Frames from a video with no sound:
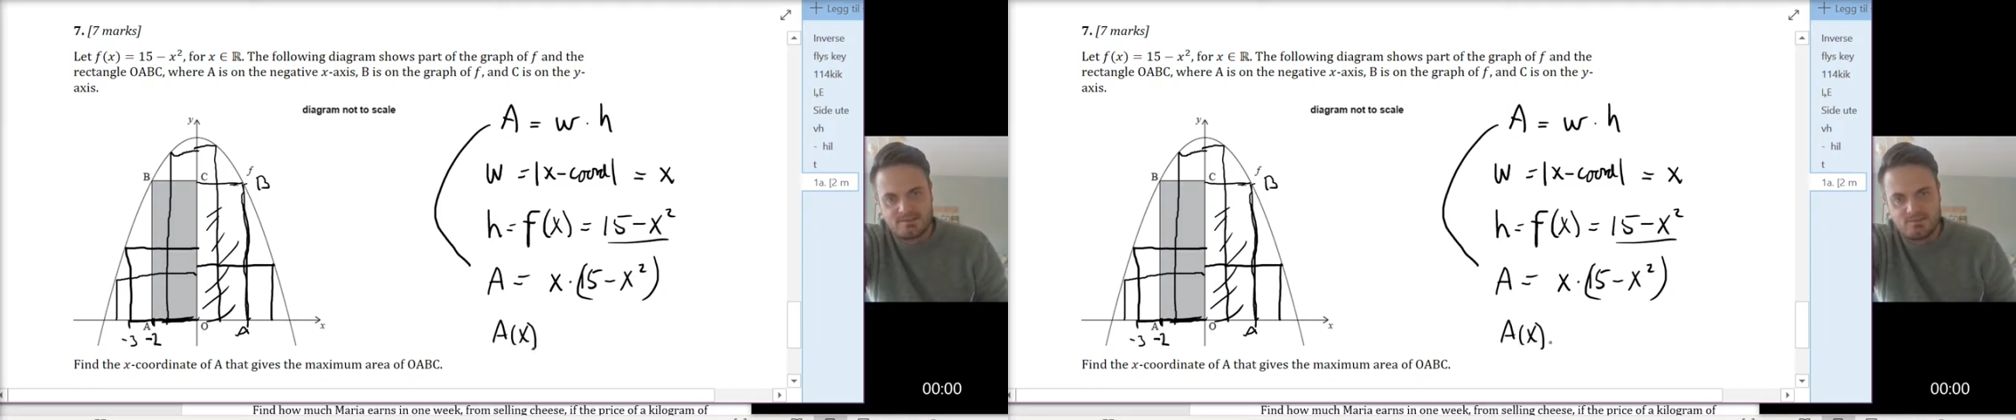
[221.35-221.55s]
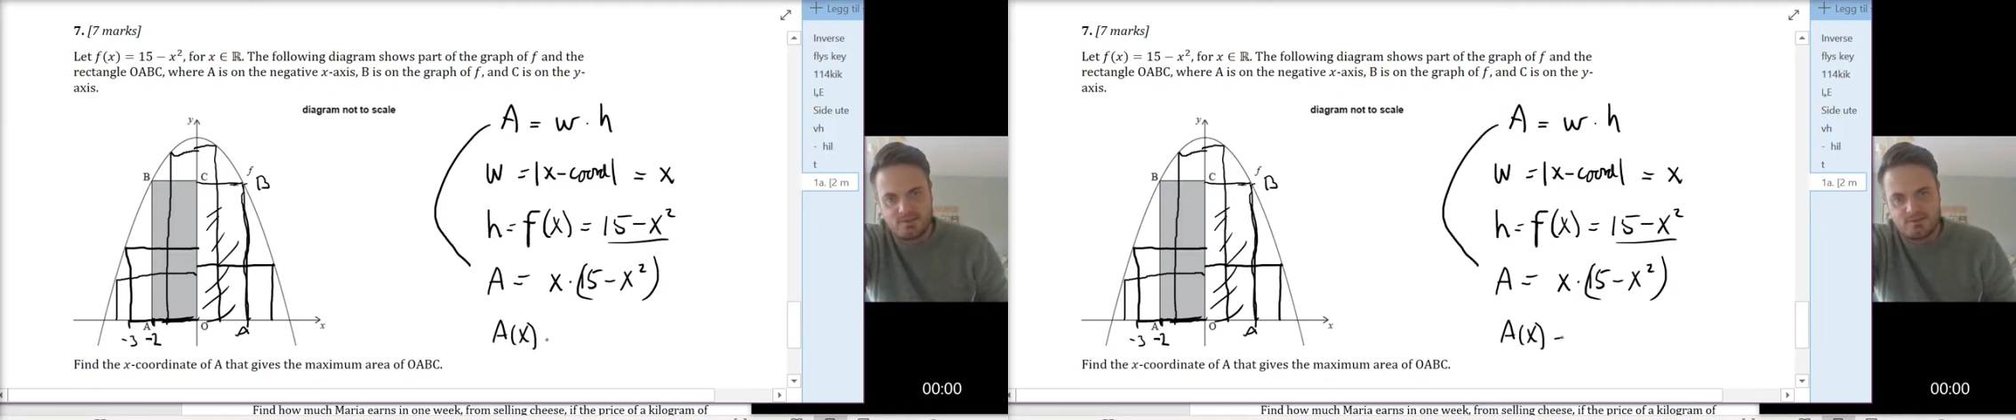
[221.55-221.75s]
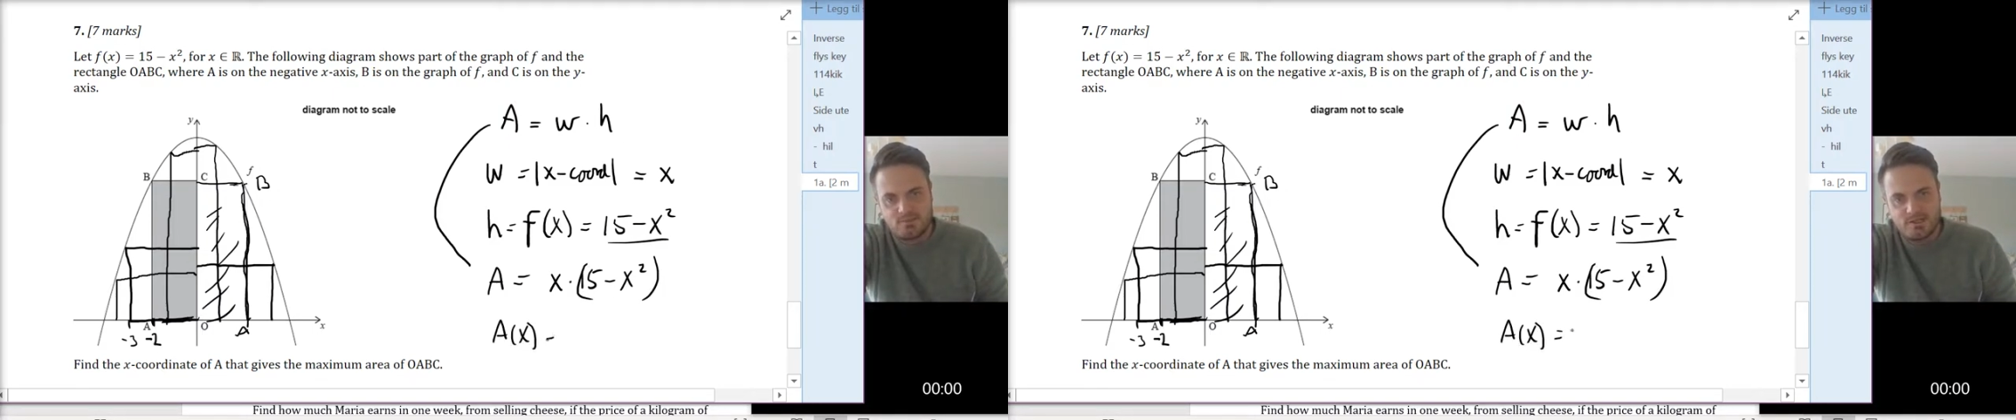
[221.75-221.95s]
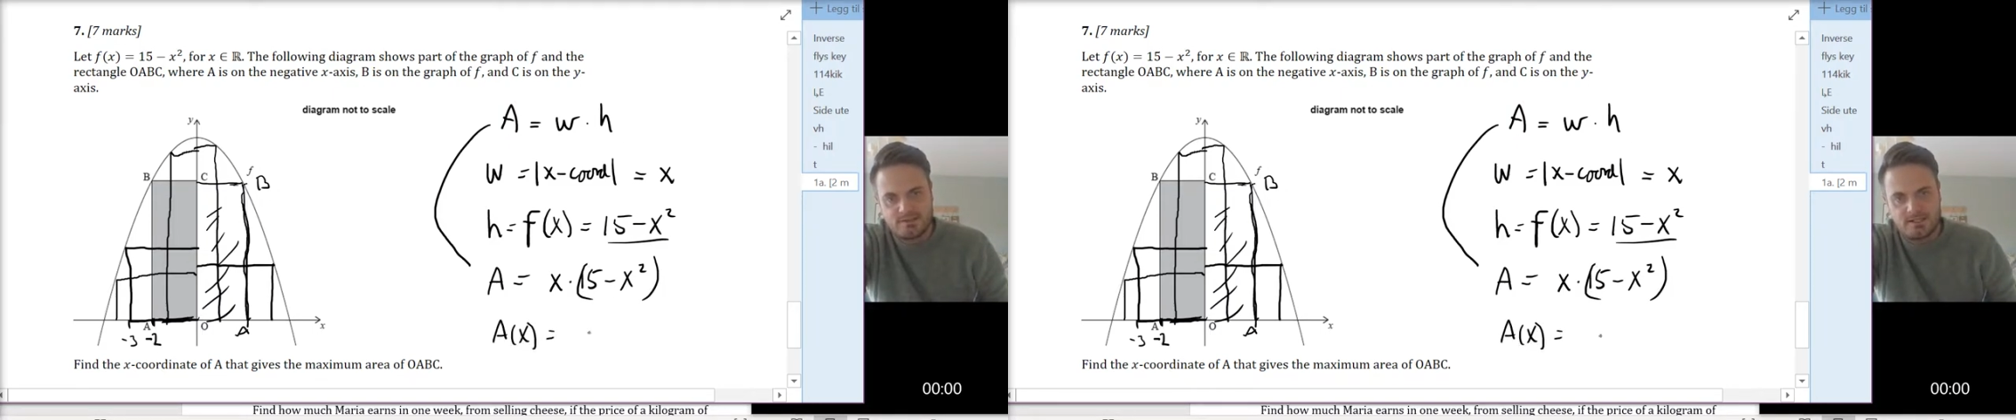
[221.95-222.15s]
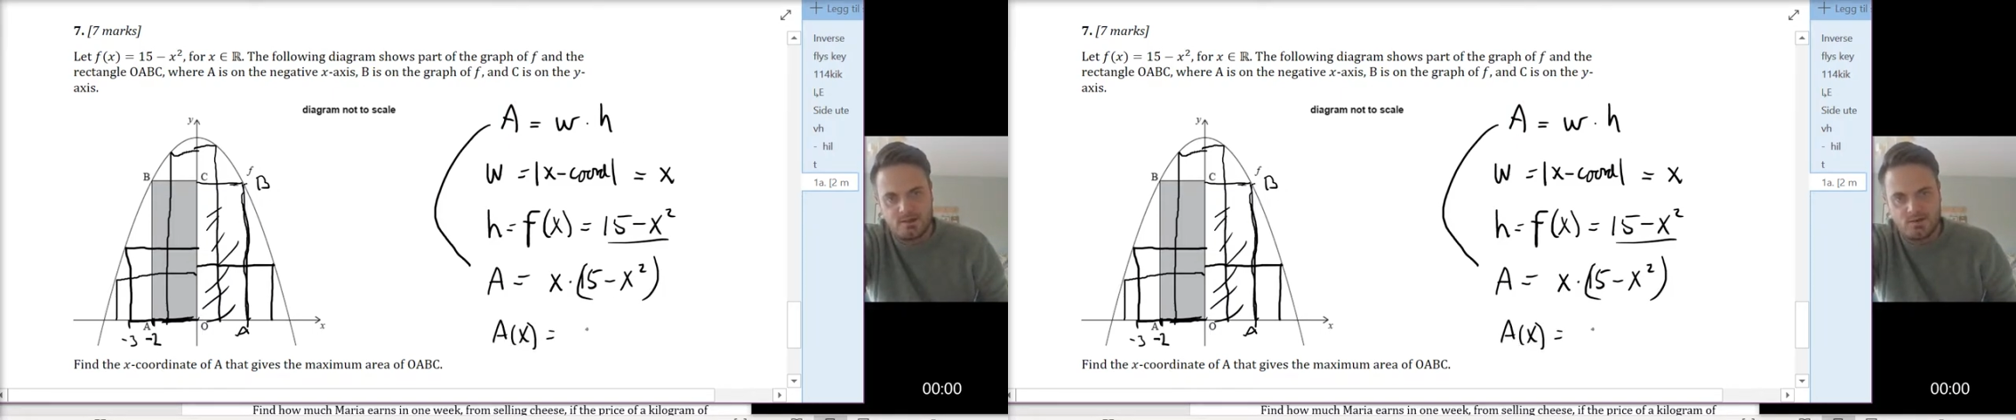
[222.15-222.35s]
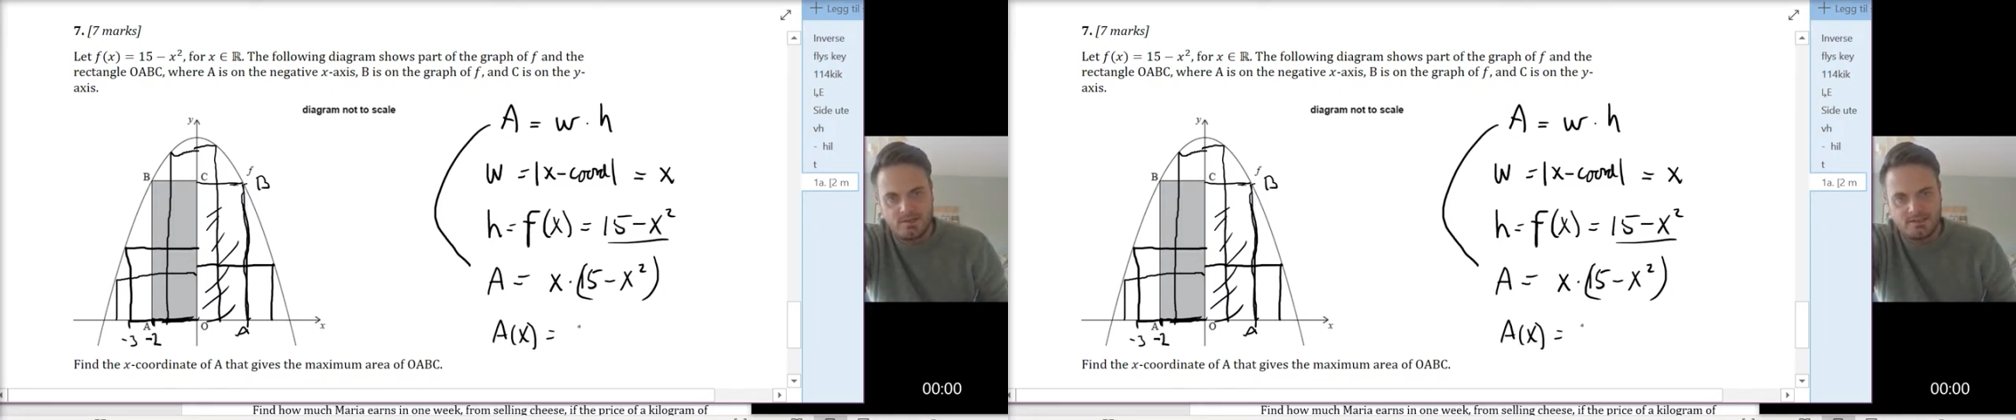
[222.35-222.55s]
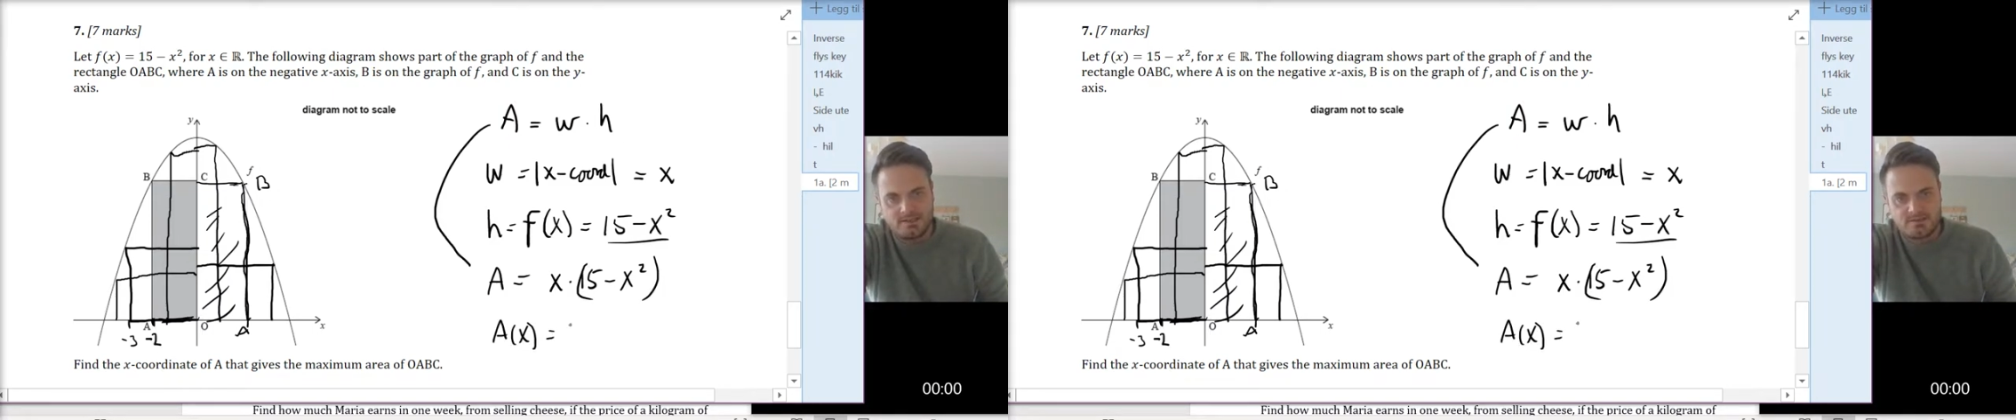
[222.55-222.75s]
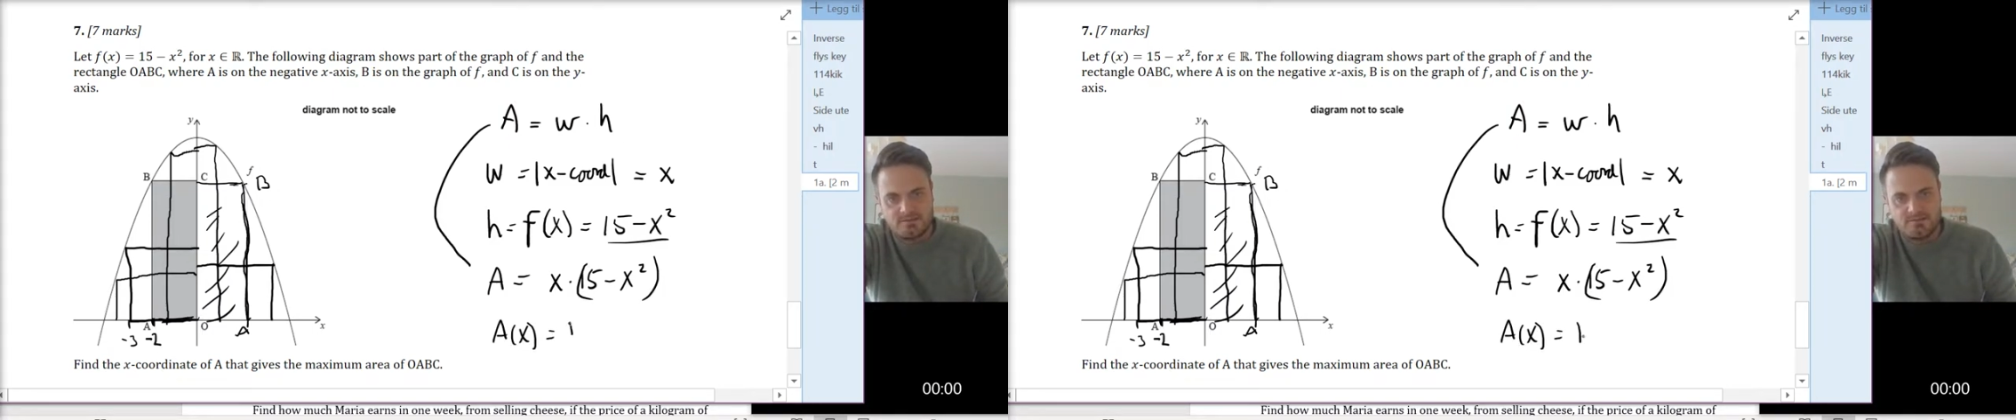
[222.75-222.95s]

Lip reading: we can write now, is